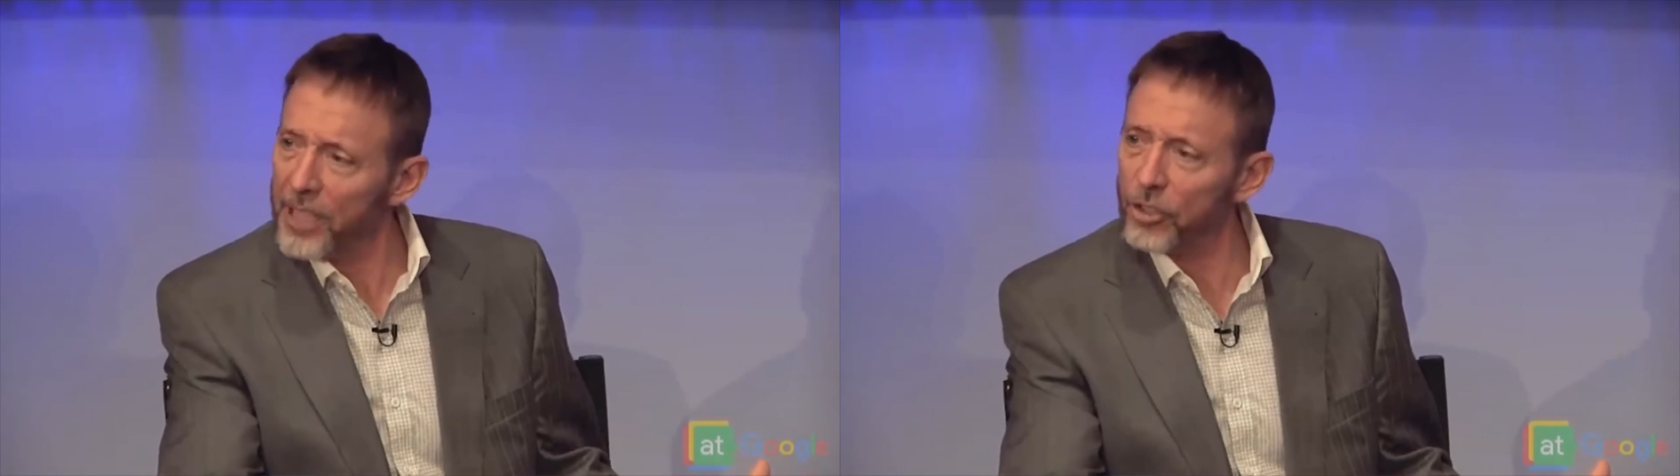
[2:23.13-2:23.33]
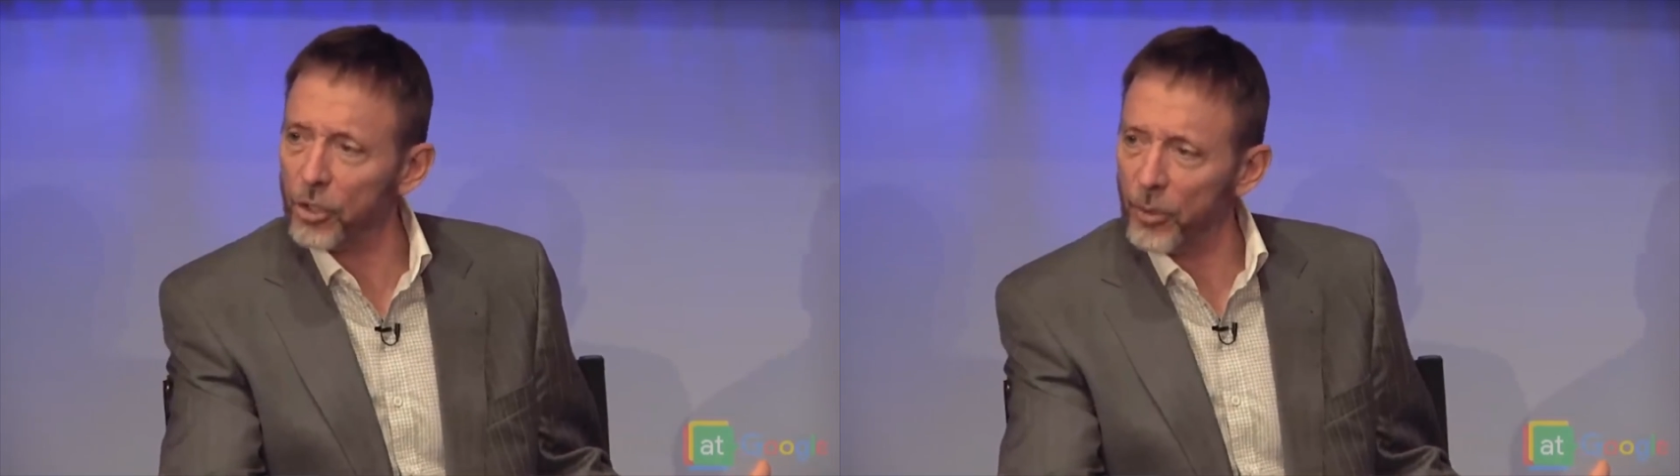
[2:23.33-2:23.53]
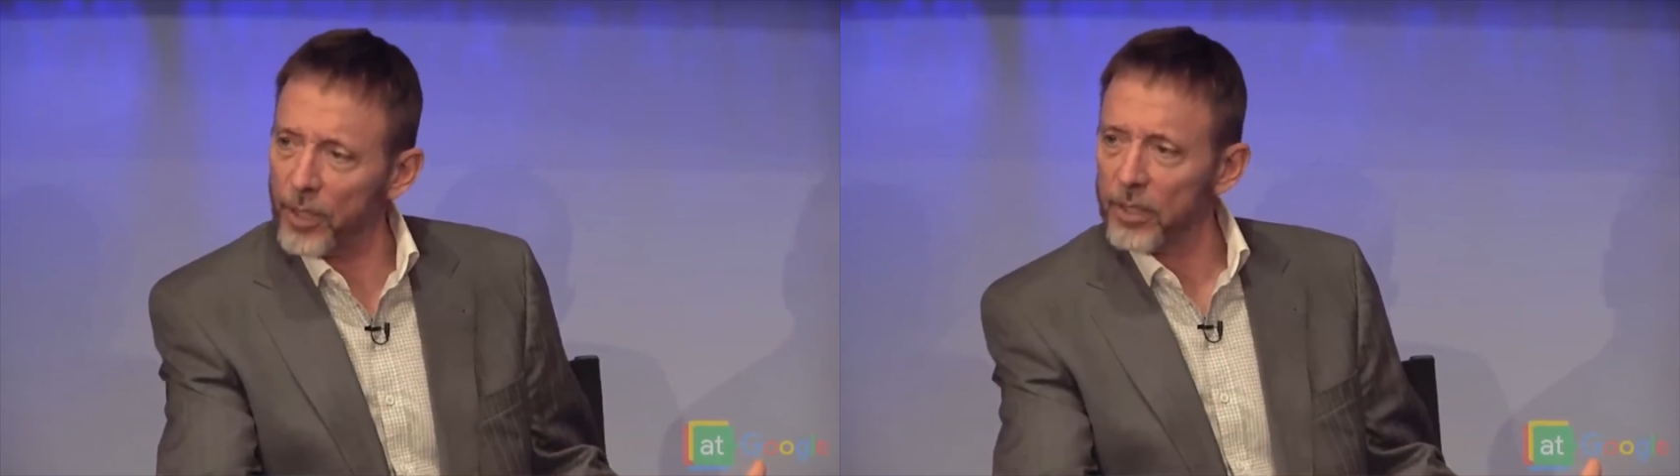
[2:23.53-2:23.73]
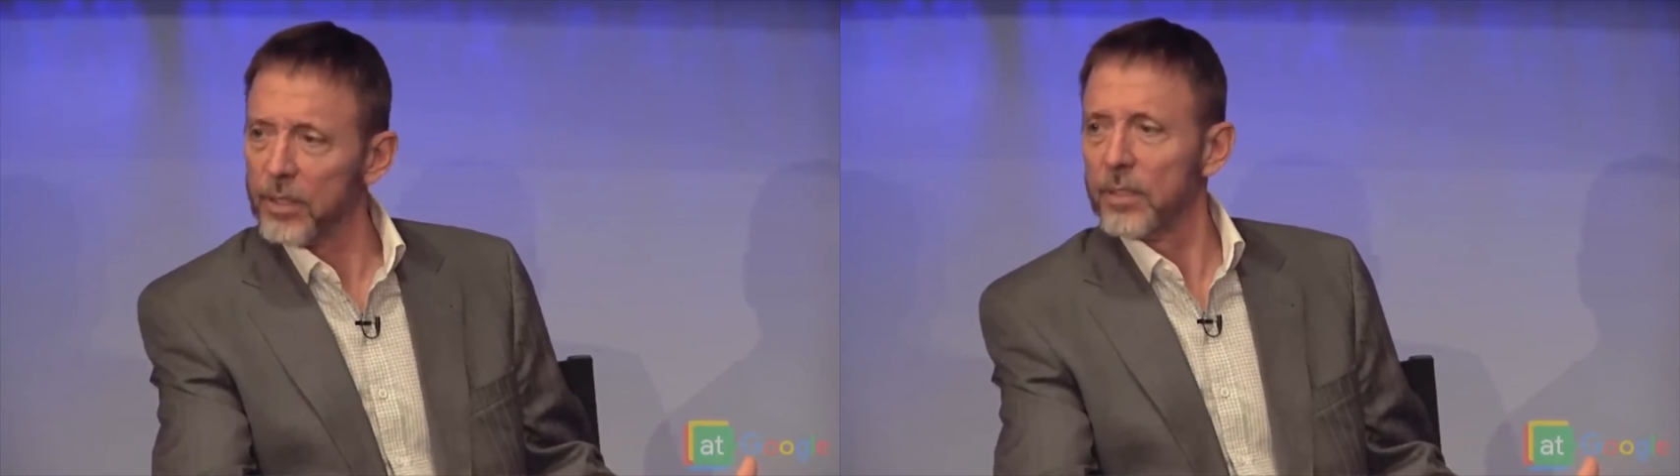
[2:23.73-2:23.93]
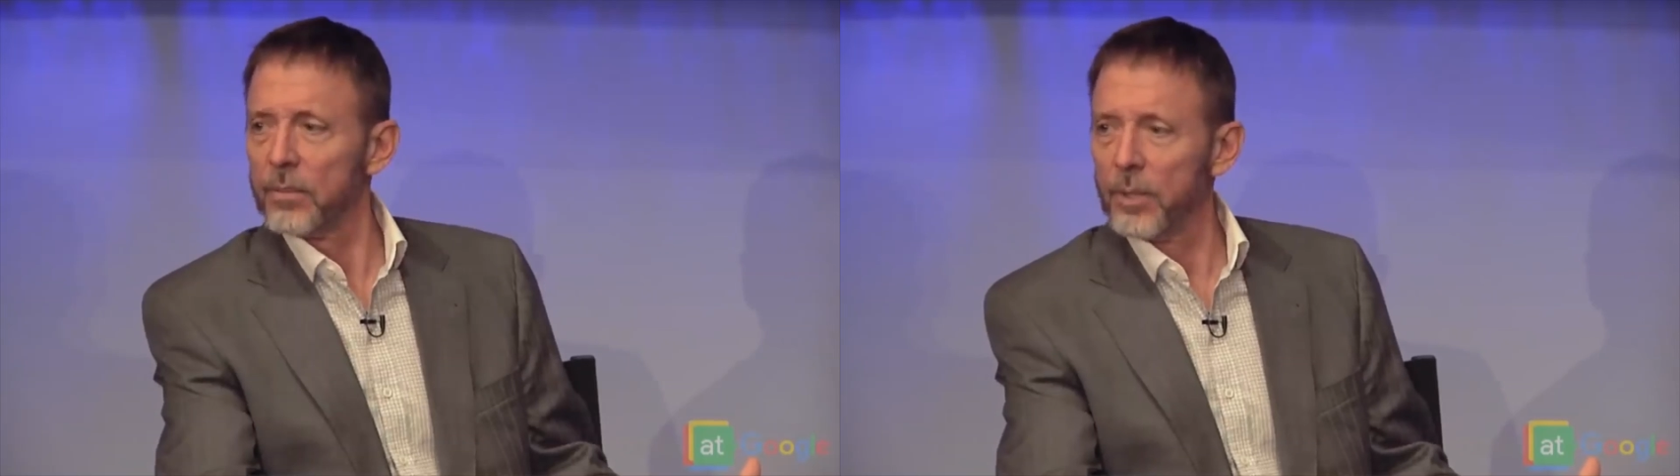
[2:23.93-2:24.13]
into it.
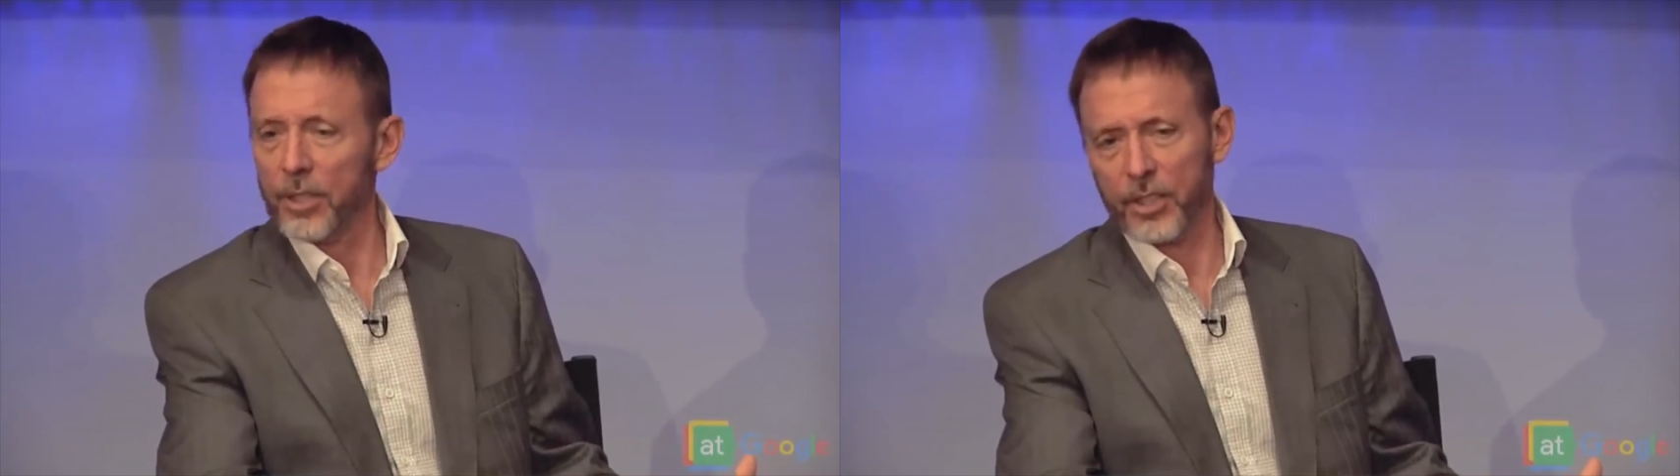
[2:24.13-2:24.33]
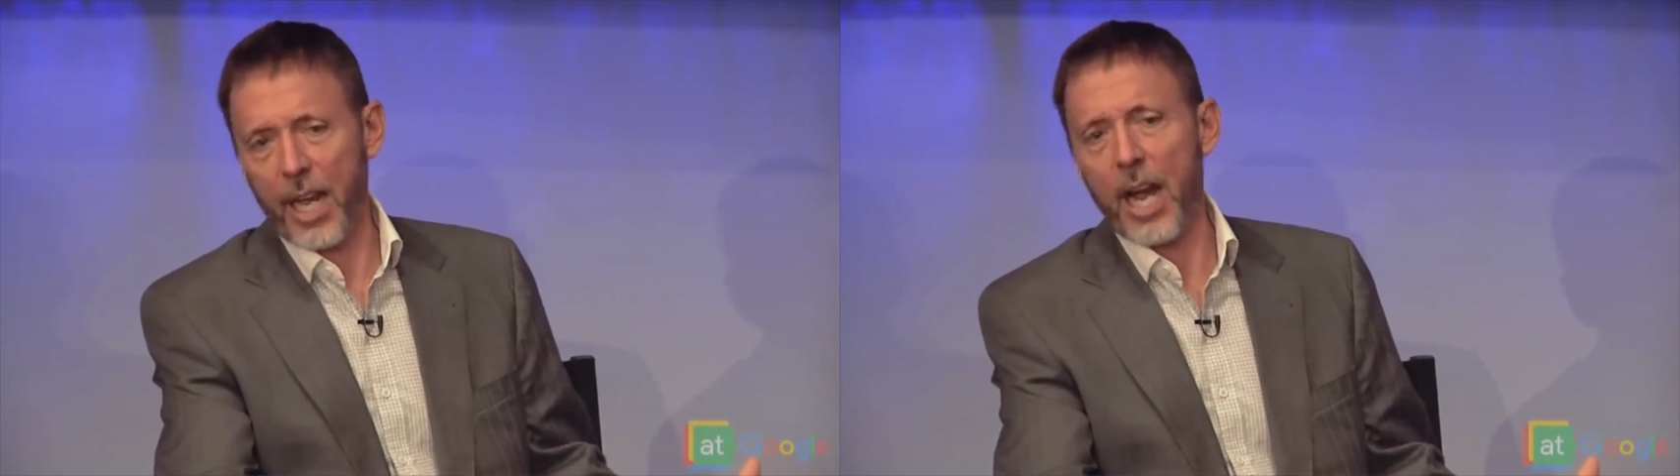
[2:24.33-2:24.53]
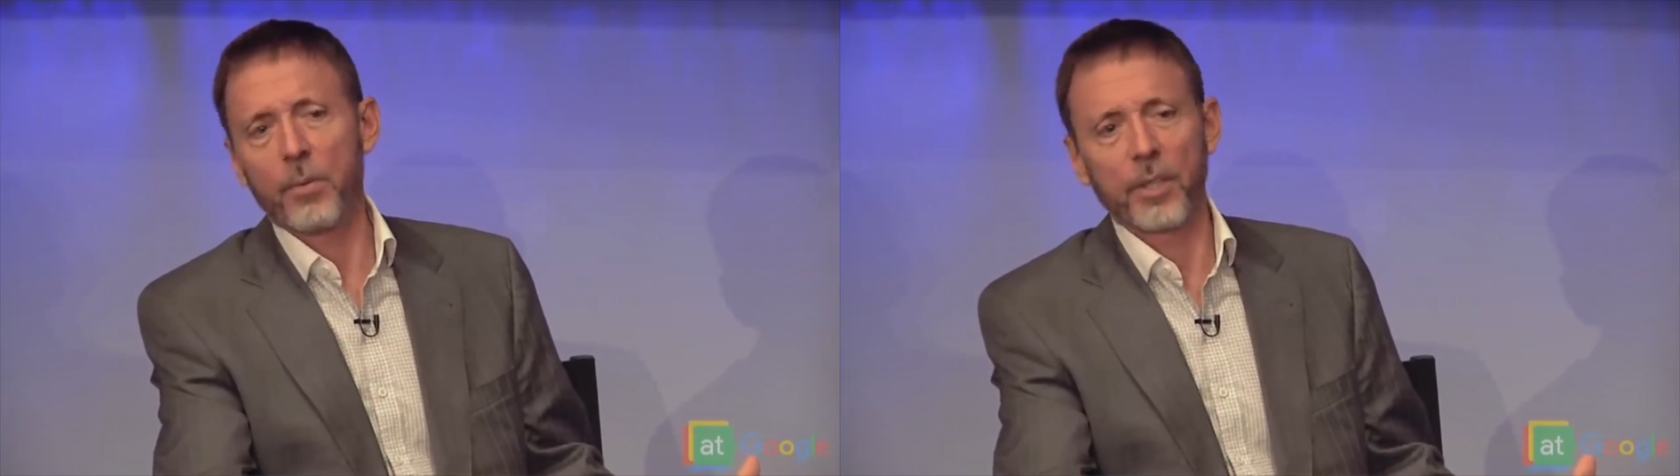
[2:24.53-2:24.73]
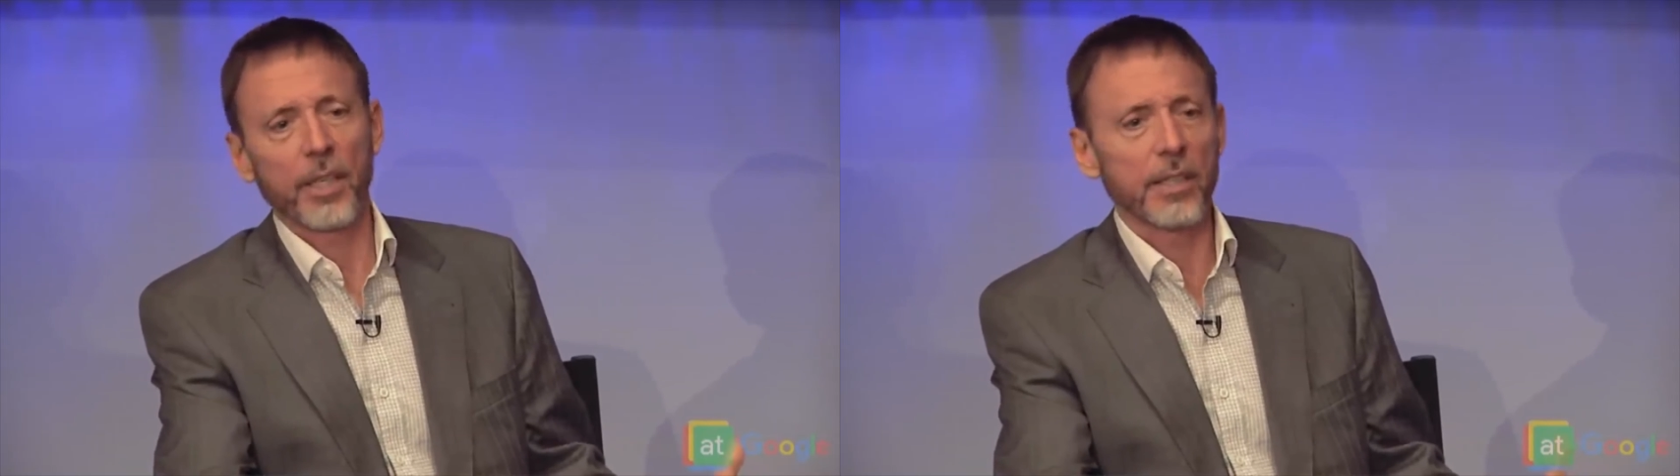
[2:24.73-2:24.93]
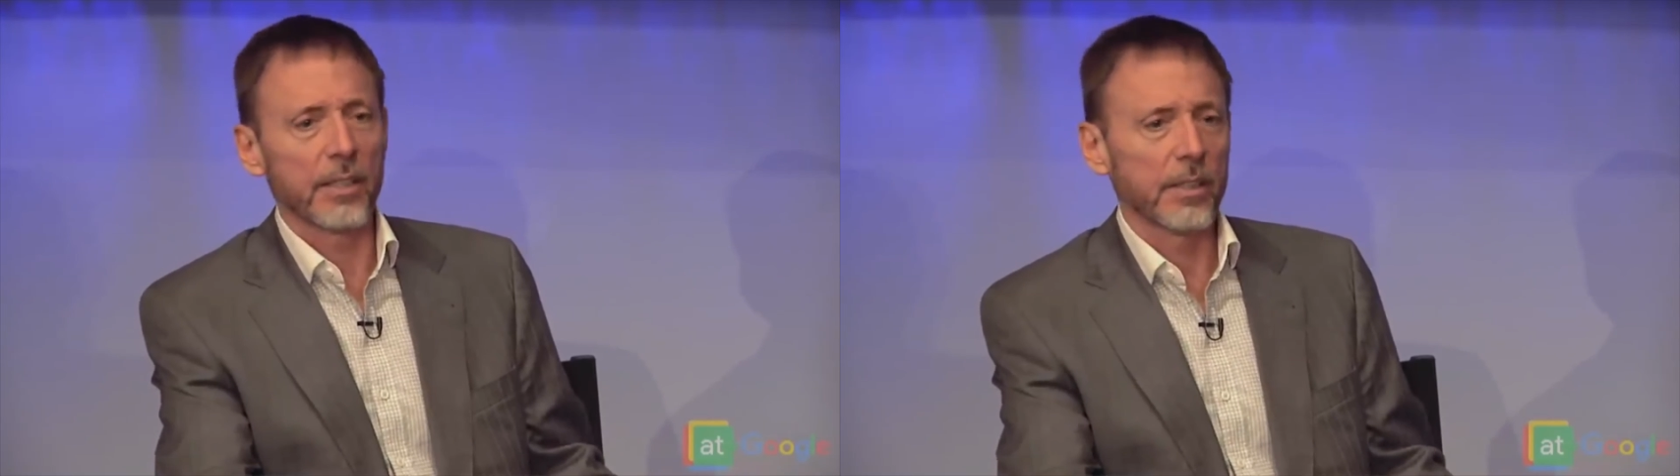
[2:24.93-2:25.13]
Well, it's cowardly.